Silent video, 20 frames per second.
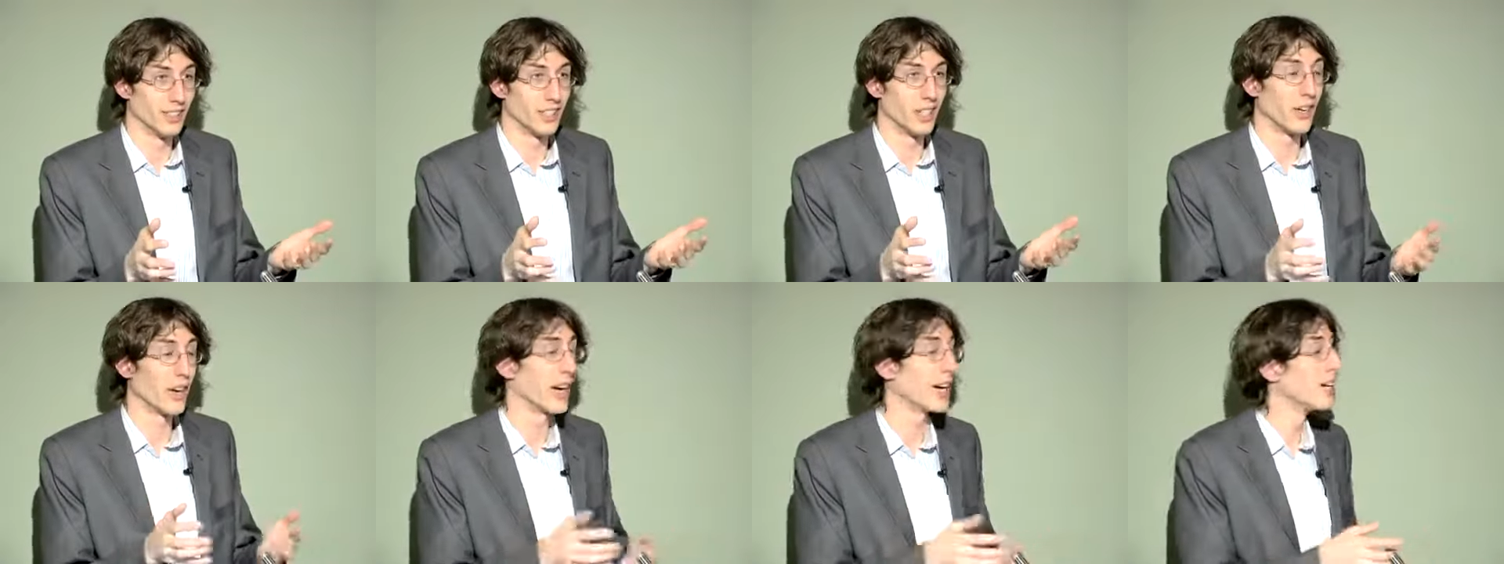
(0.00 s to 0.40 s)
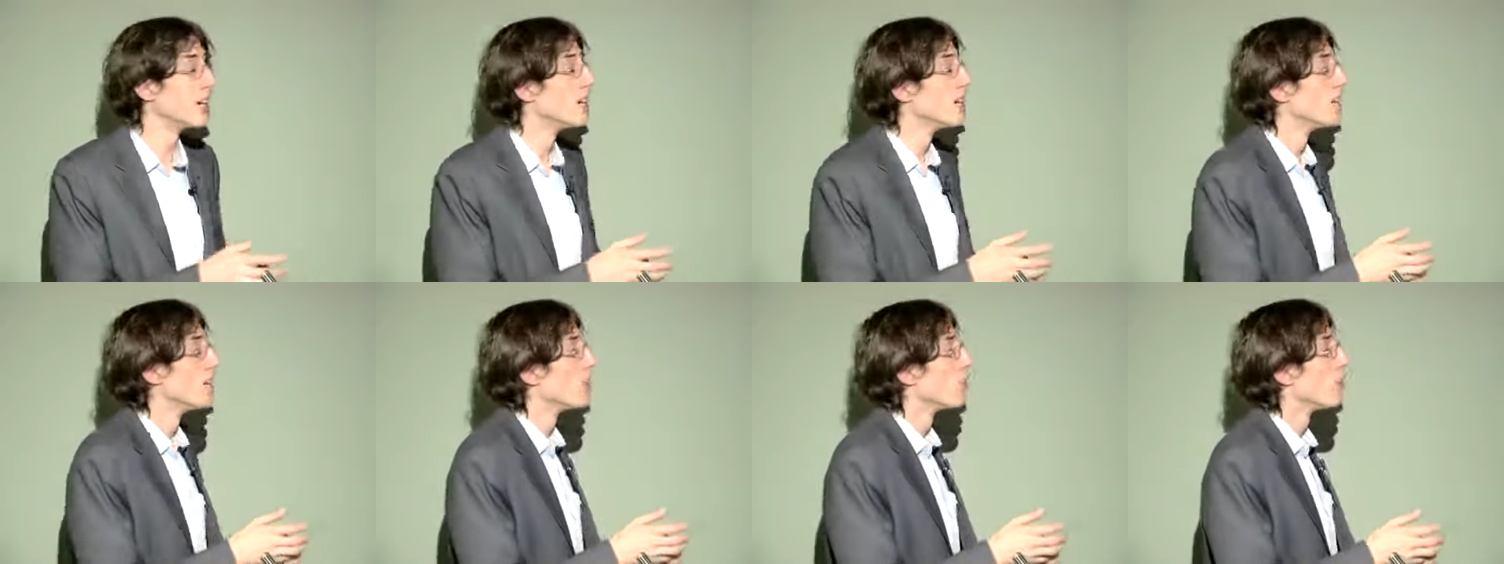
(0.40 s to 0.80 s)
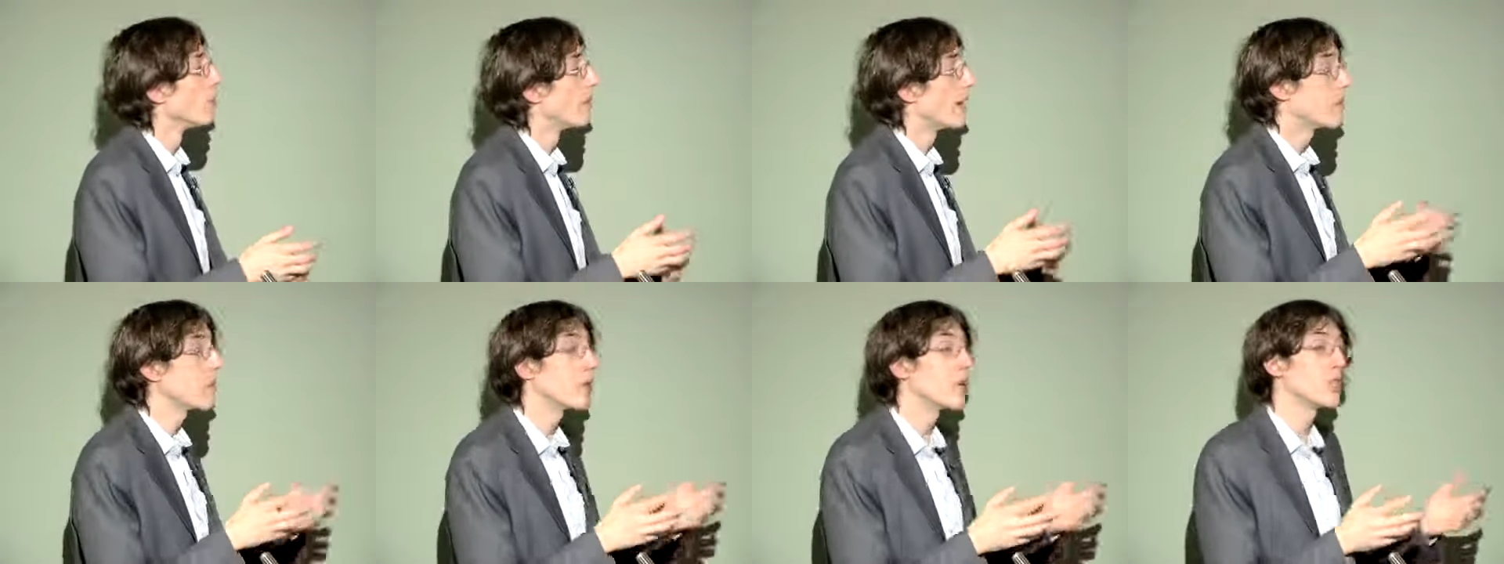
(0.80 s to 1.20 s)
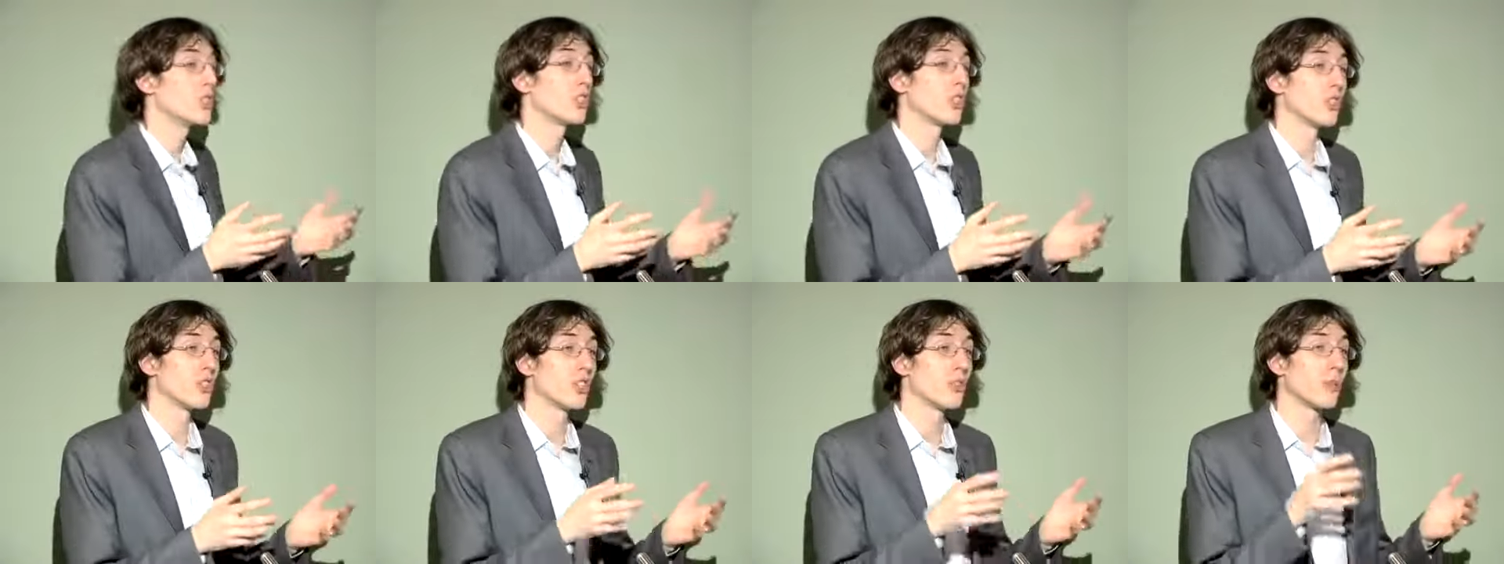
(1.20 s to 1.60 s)
All right? Well, maybe what
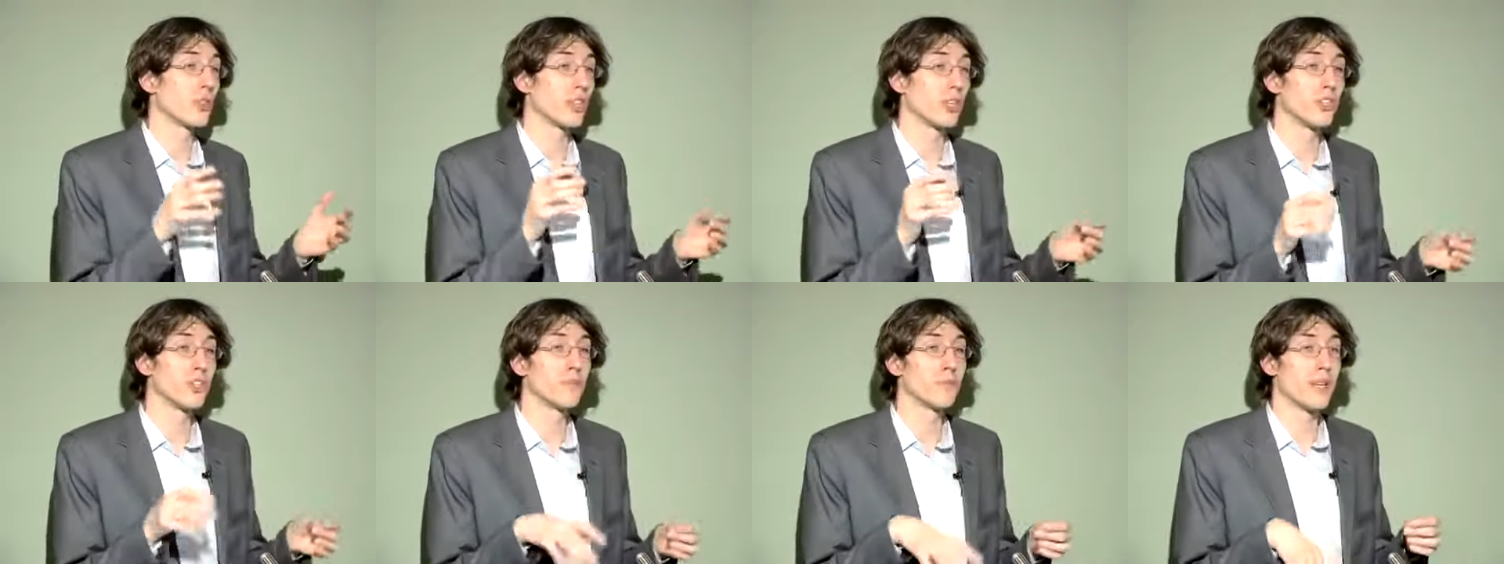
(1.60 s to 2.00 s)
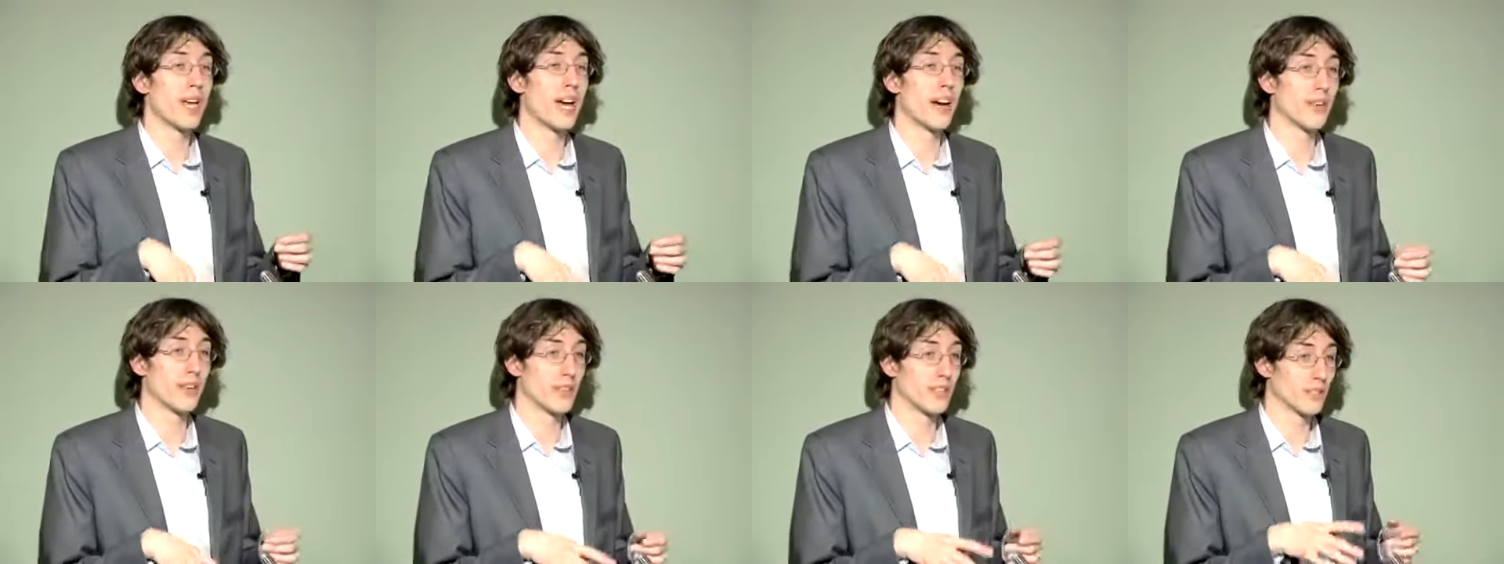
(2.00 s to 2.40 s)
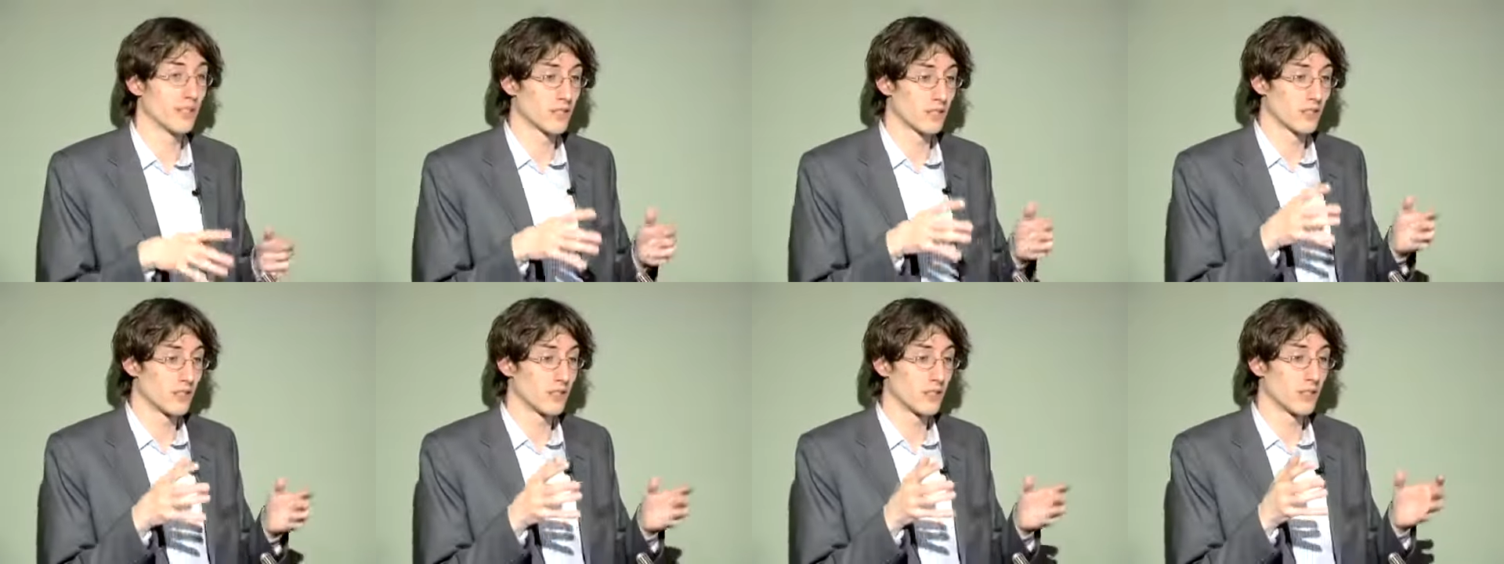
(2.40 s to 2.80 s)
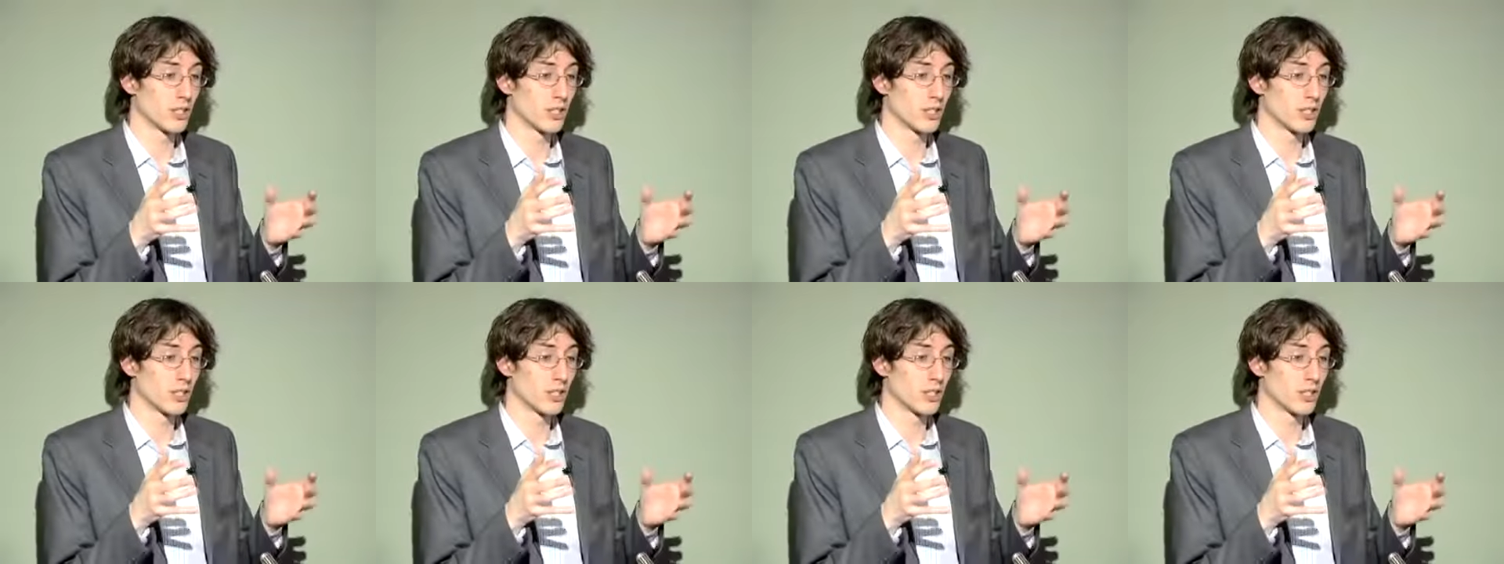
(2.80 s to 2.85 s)
you can do with Hadoop now is,